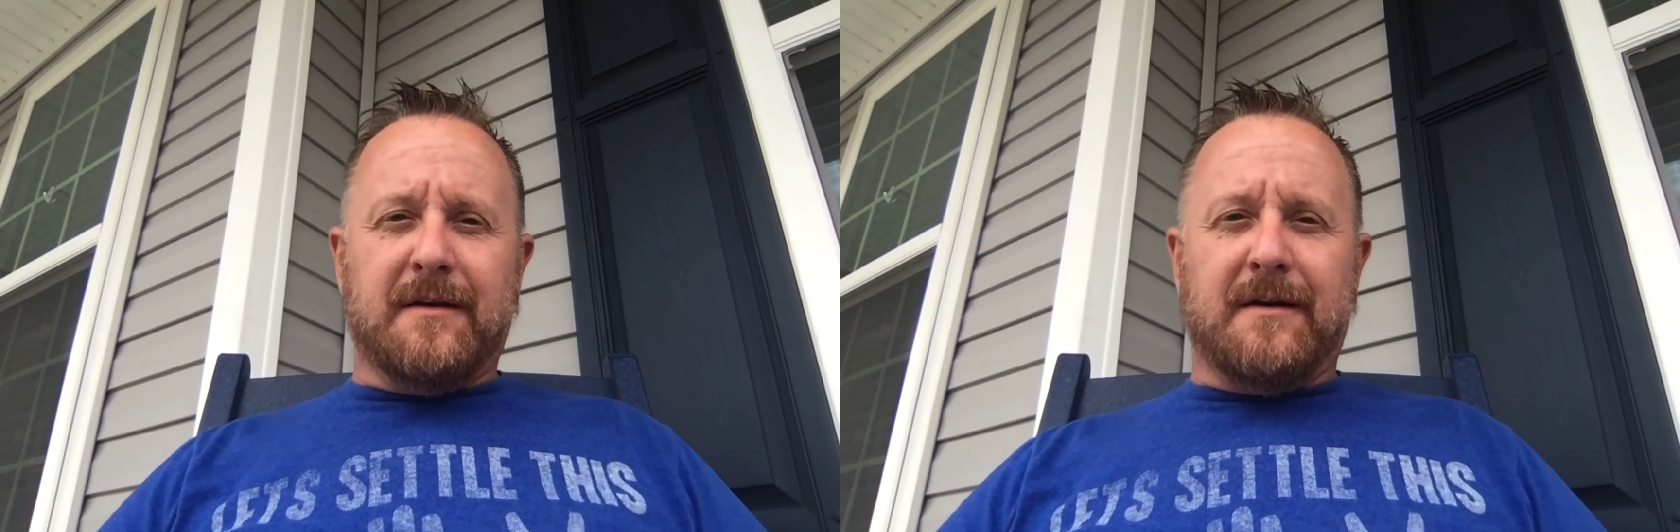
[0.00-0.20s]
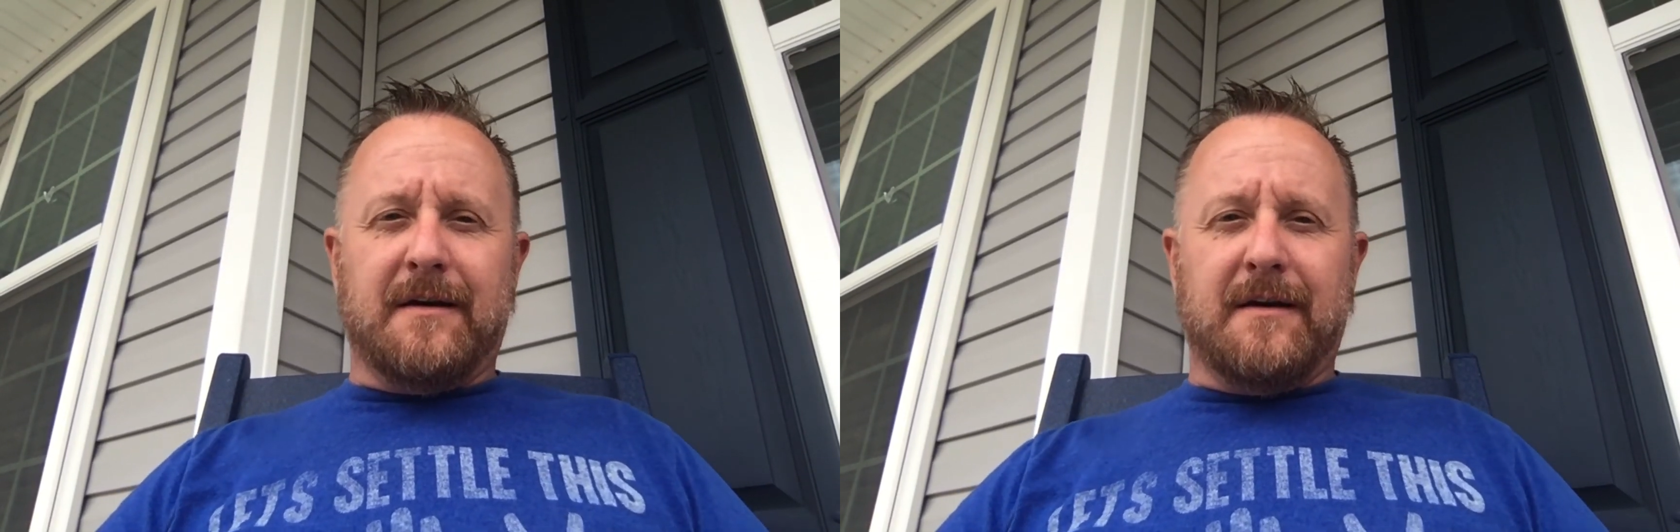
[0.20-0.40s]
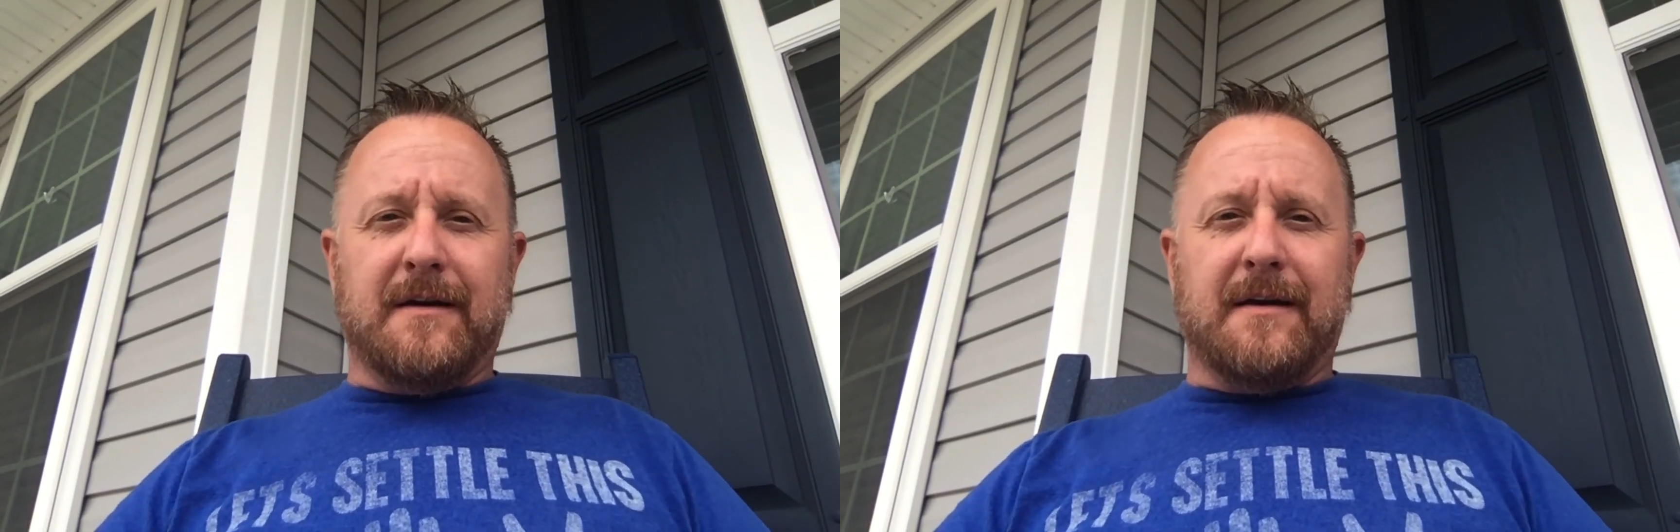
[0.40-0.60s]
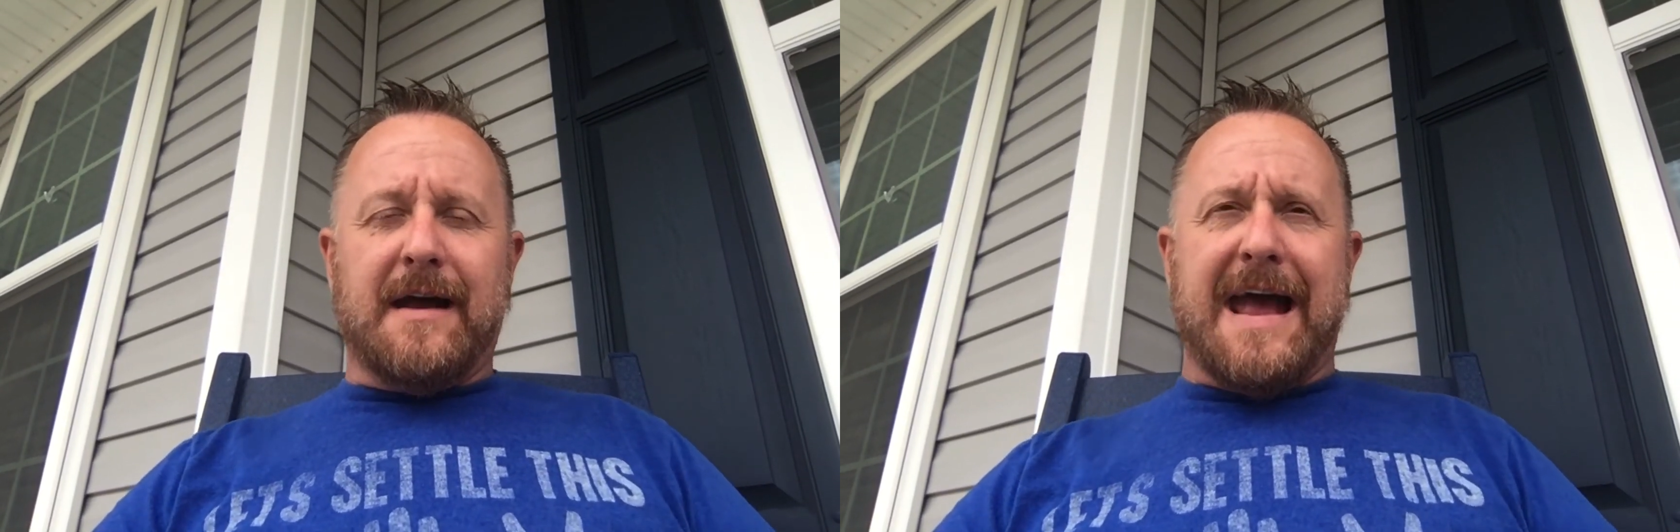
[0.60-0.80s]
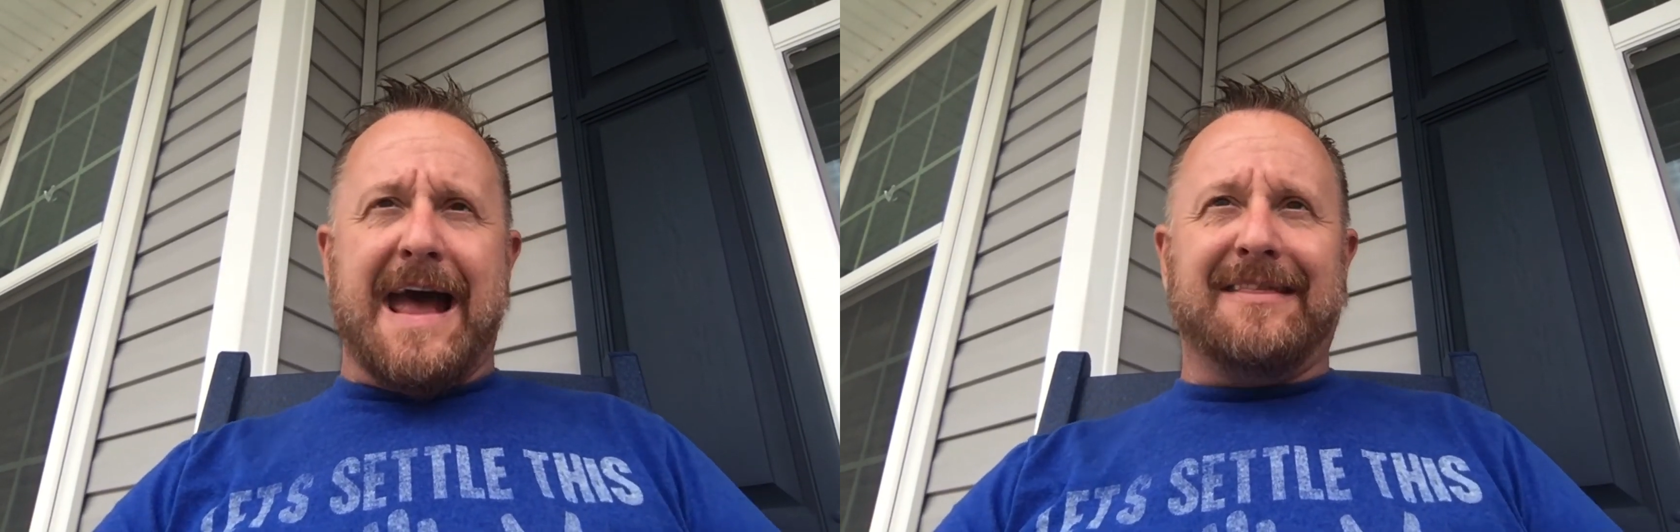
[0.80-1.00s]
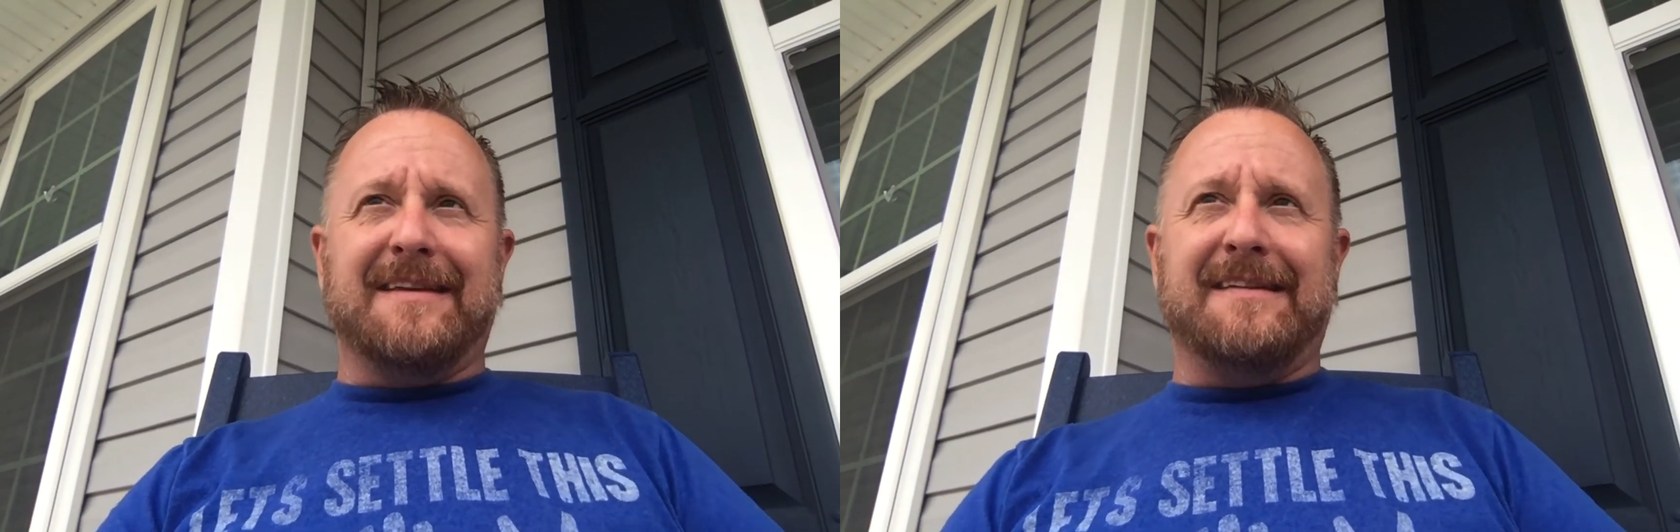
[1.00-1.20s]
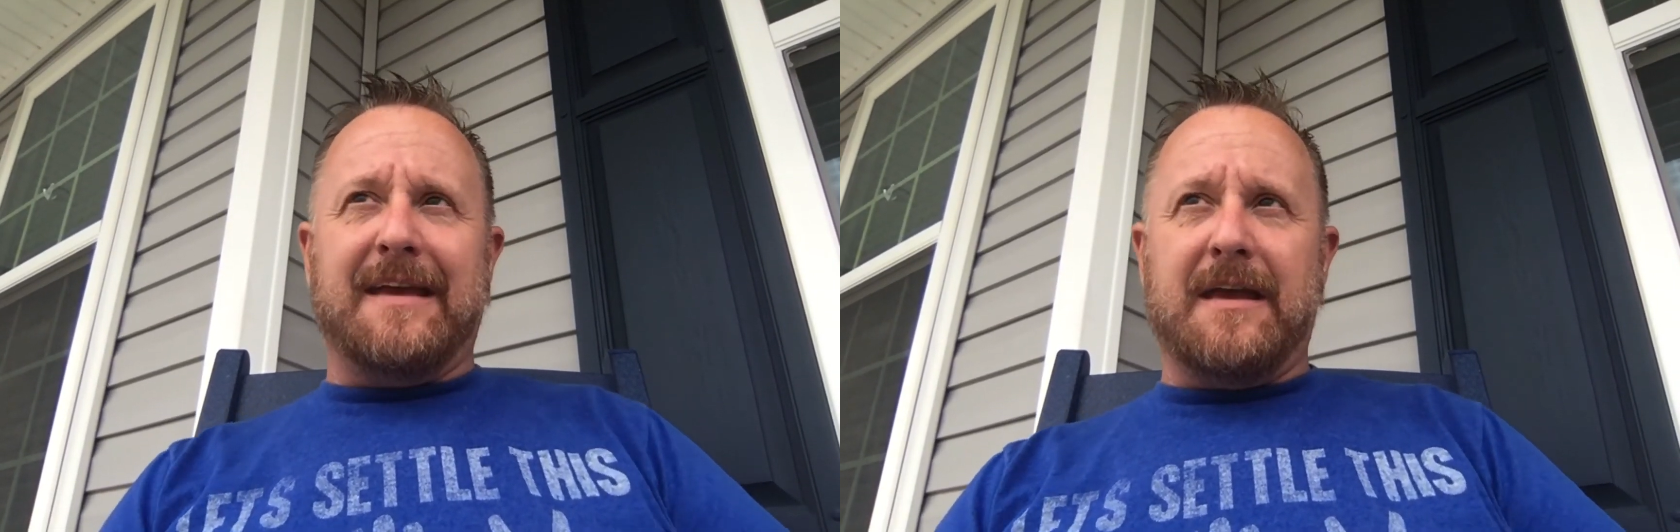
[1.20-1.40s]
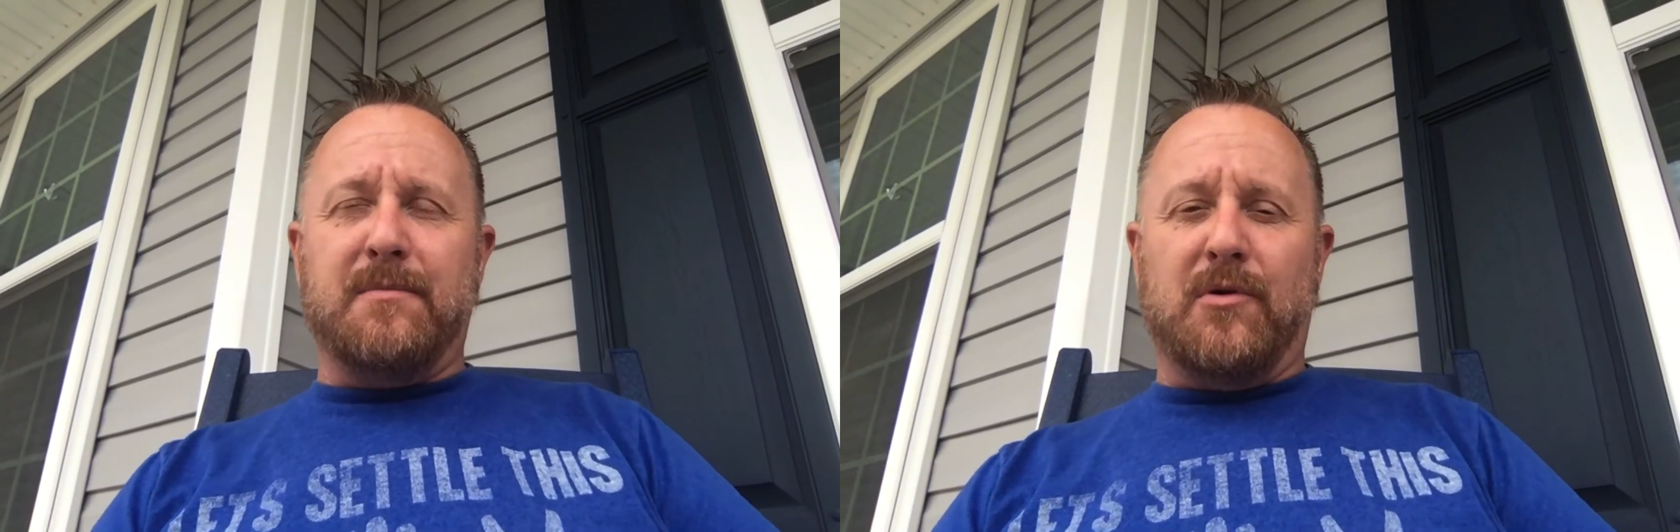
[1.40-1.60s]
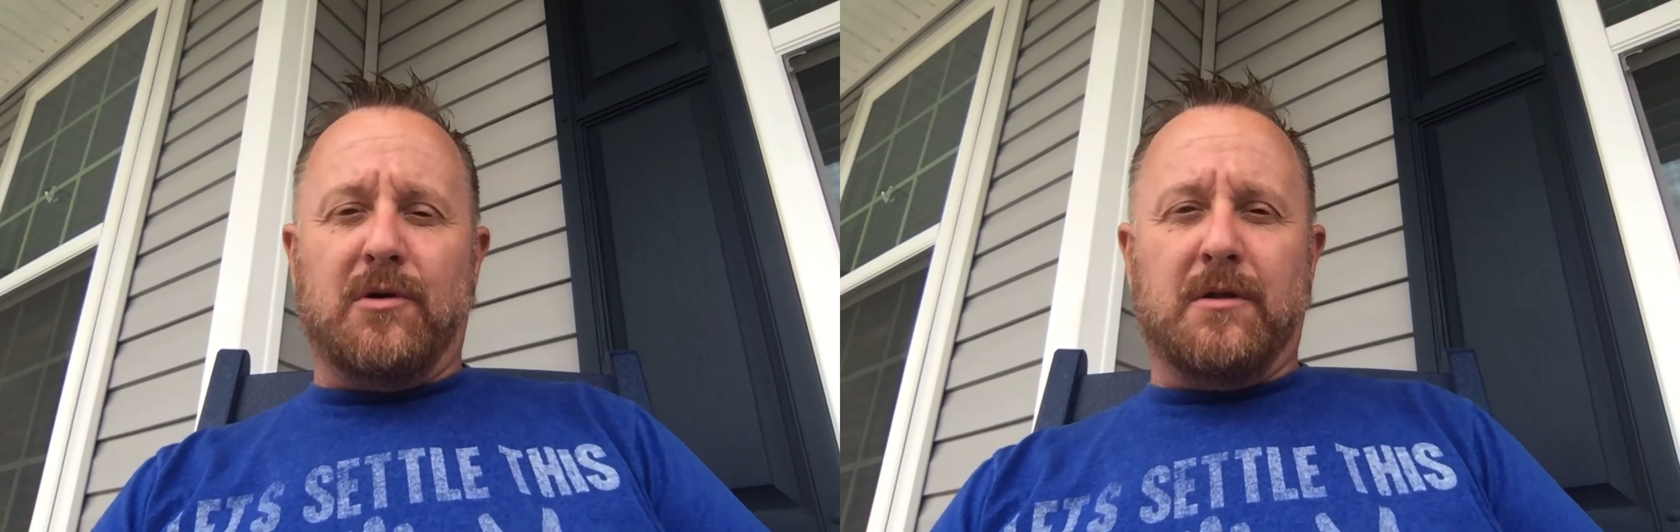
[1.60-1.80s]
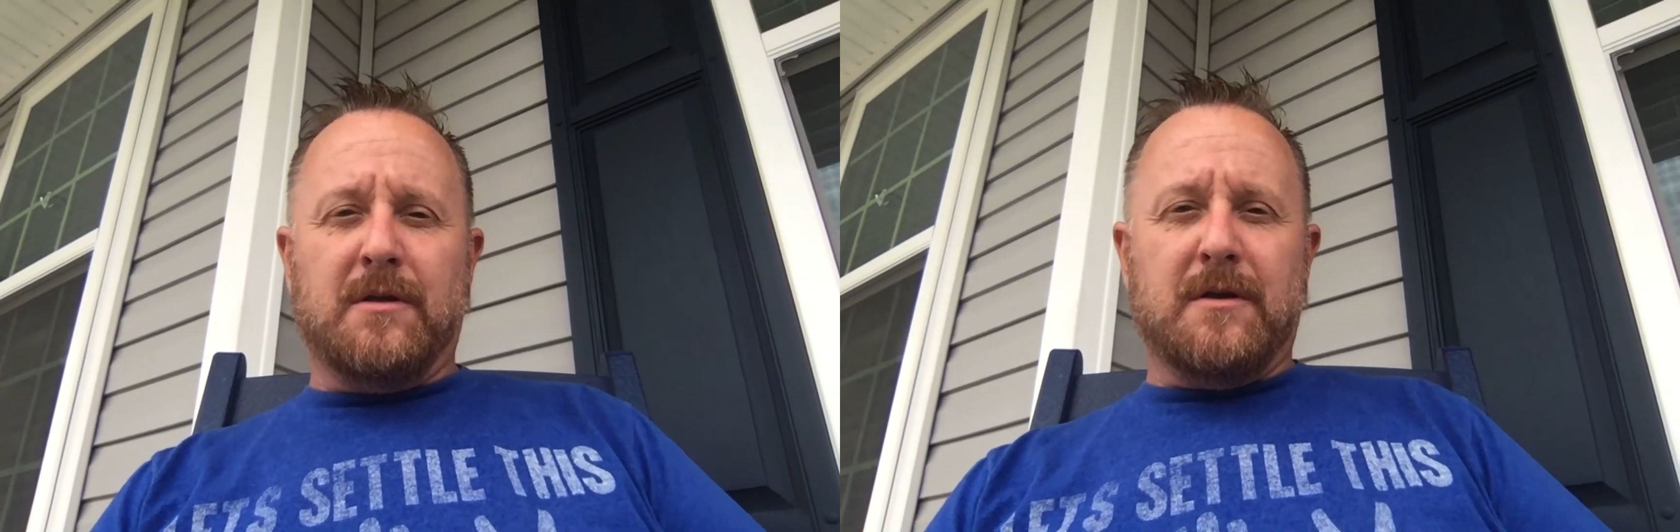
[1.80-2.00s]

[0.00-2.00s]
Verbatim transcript: uh, at the table